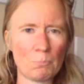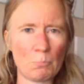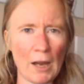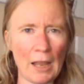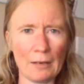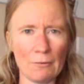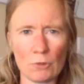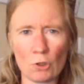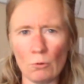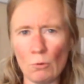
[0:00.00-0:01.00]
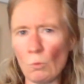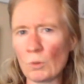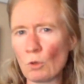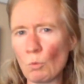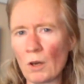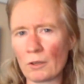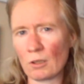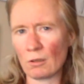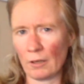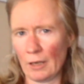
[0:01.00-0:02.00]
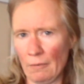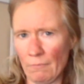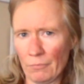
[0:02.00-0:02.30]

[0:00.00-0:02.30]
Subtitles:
brain to what degree.